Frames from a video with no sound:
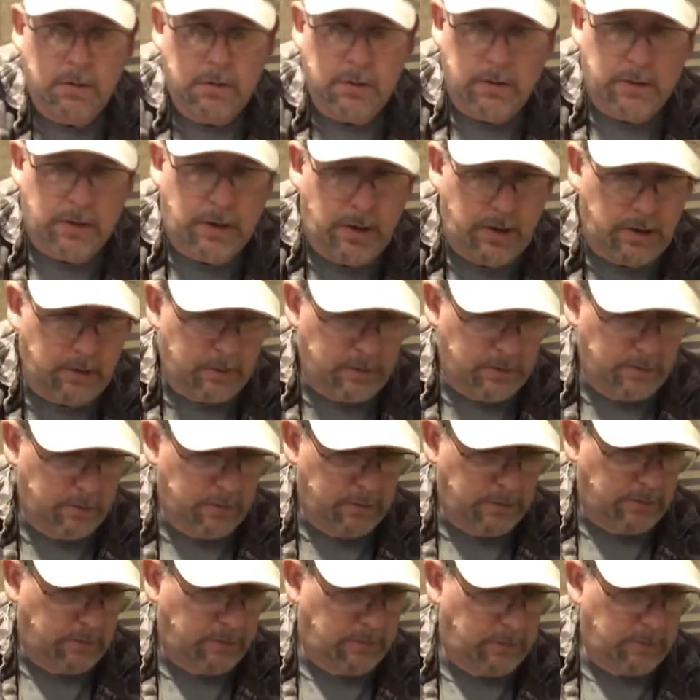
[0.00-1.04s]

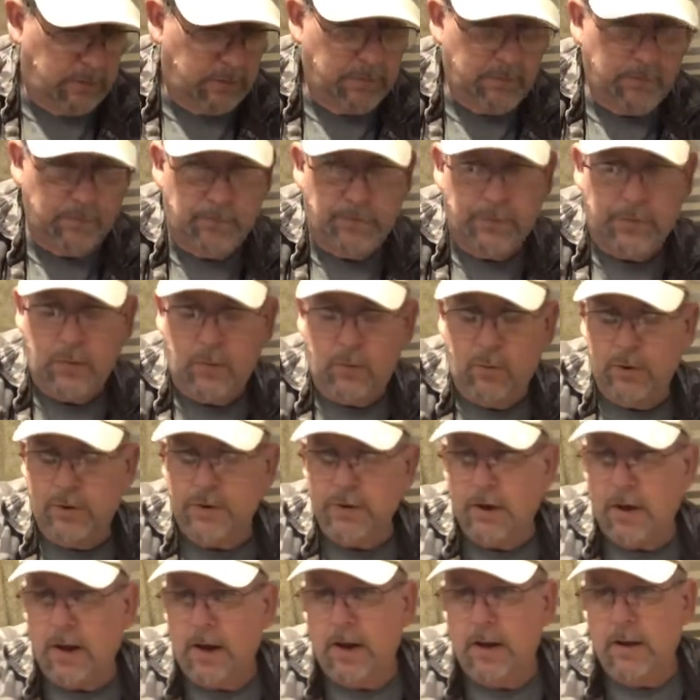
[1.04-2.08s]
anchors, which
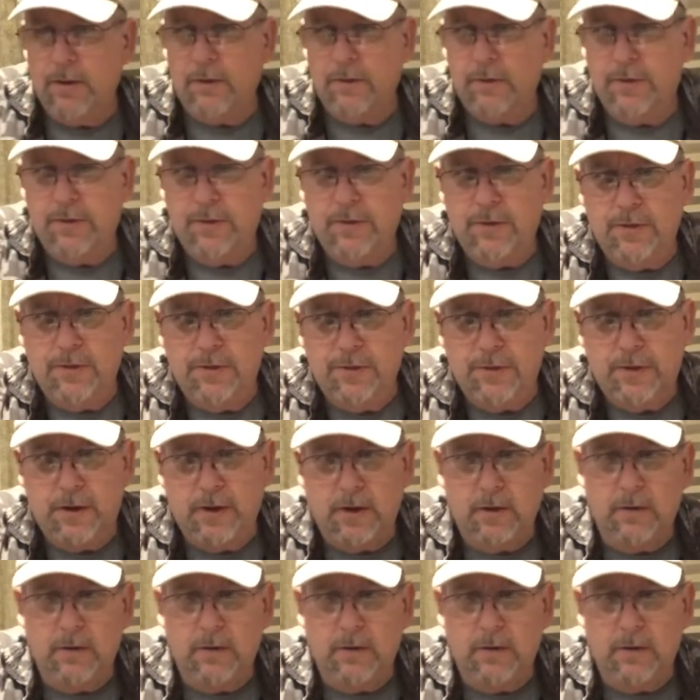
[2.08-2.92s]
I think